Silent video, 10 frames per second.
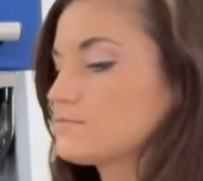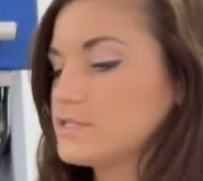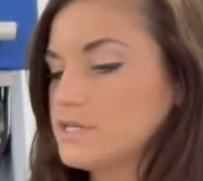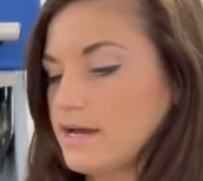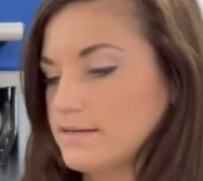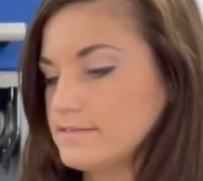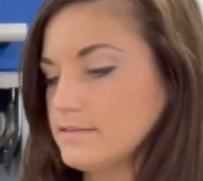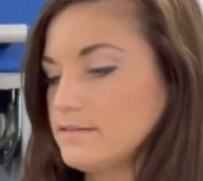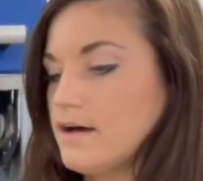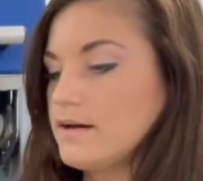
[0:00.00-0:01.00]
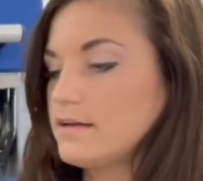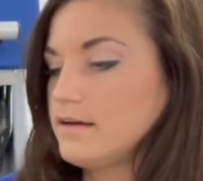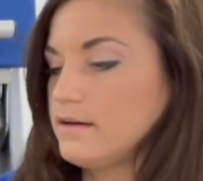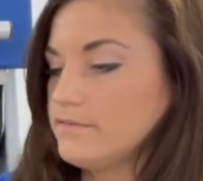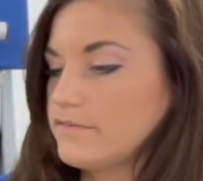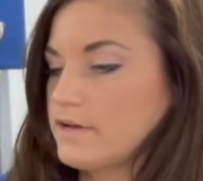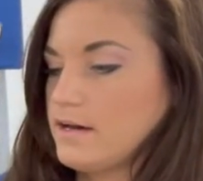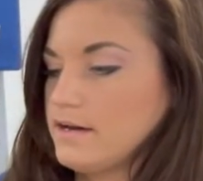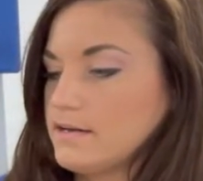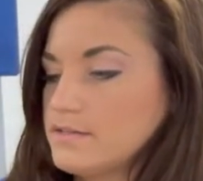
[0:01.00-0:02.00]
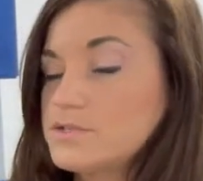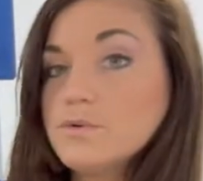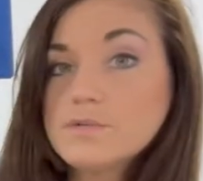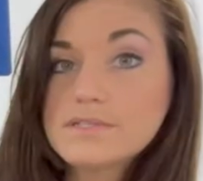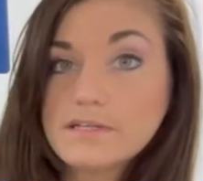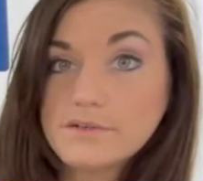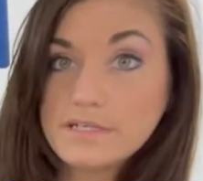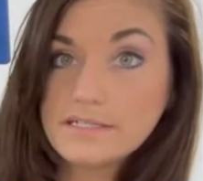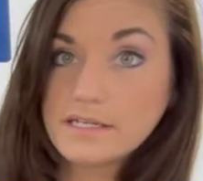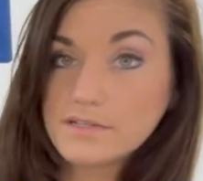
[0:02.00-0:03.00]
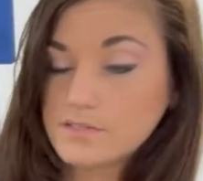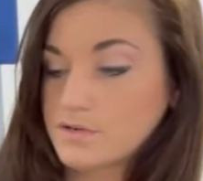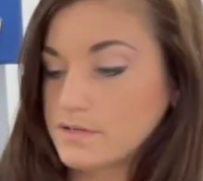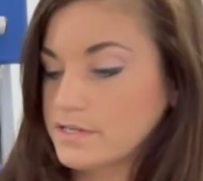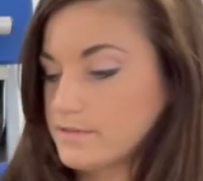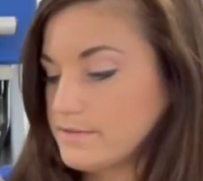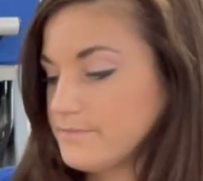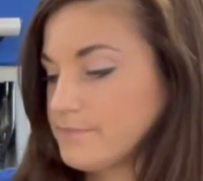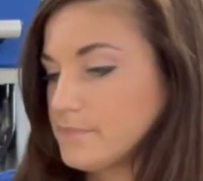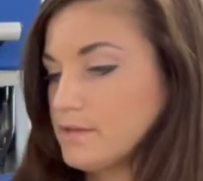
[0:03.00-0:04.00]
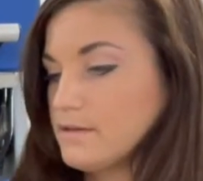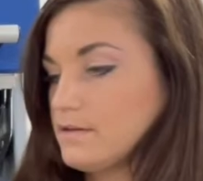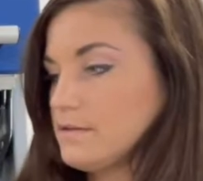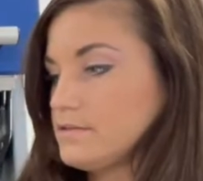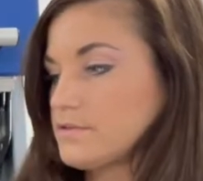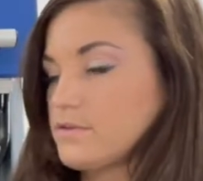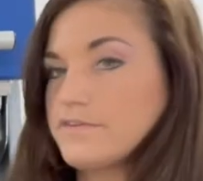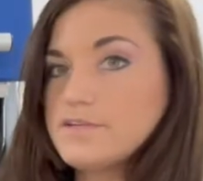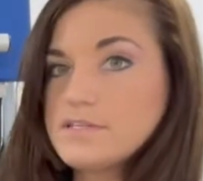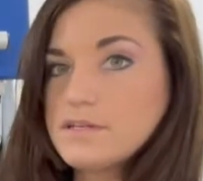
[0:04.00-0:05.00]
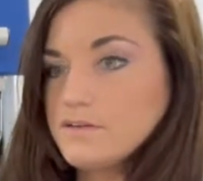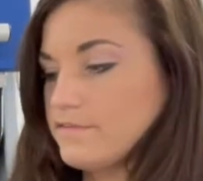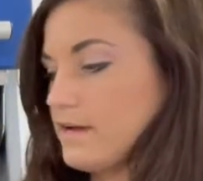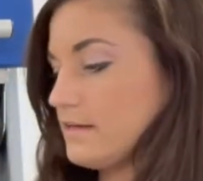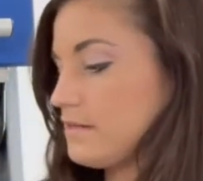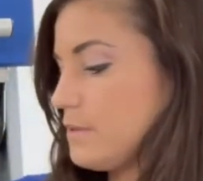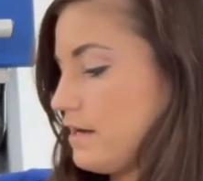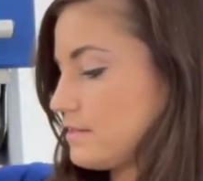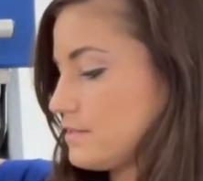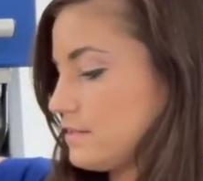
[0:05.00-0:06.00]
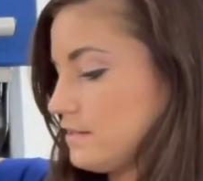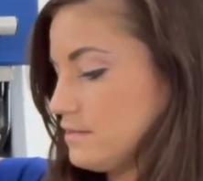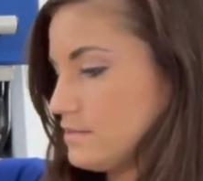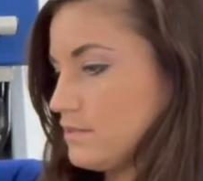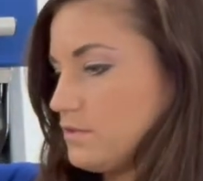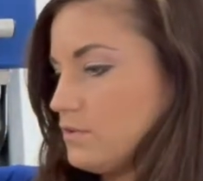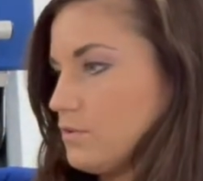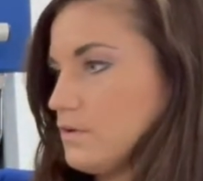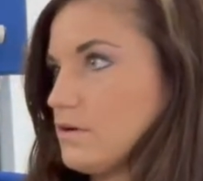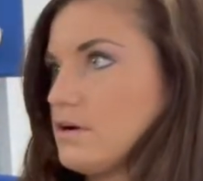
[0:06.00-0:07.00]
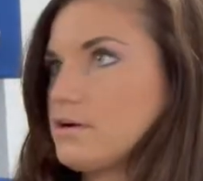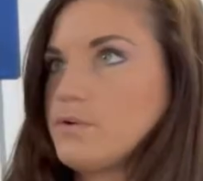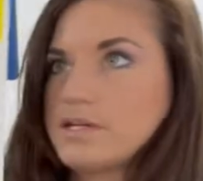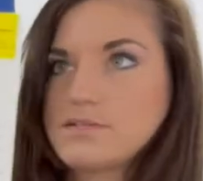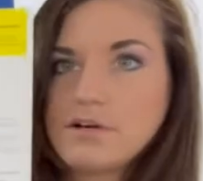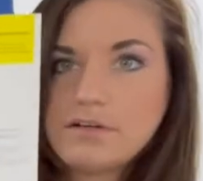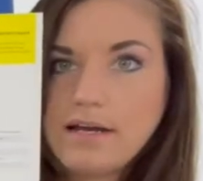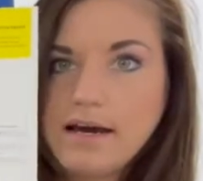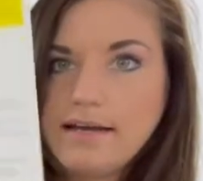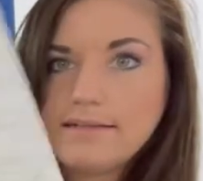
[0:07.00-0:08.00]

which has a lot of uh, the tools that you'll need to get started. So the first thing you'll find in the box is your quick start guide.